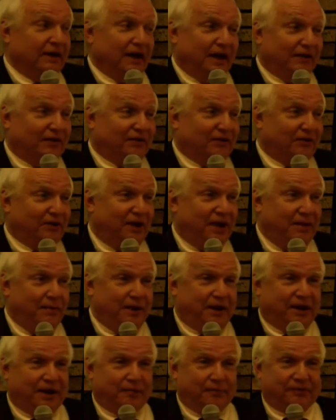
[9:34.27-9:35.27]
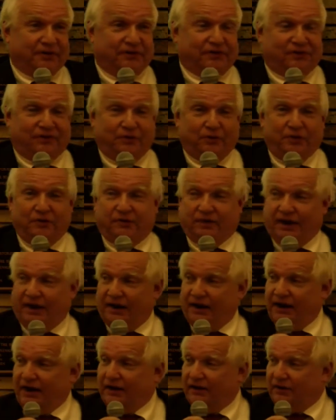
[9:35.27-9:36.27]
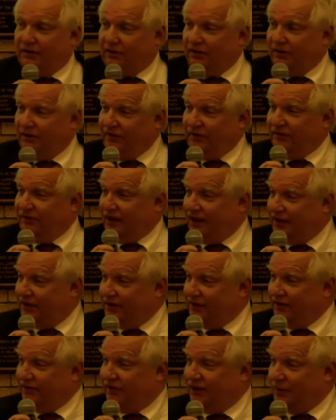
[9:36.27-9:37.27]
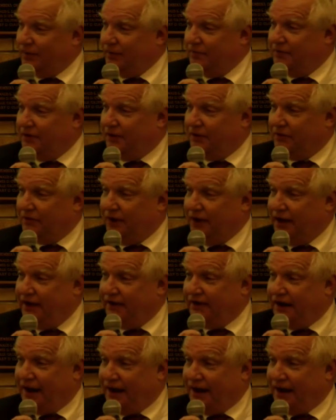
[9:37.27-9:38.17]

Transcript: And so he becomes a student there and learns under some of the great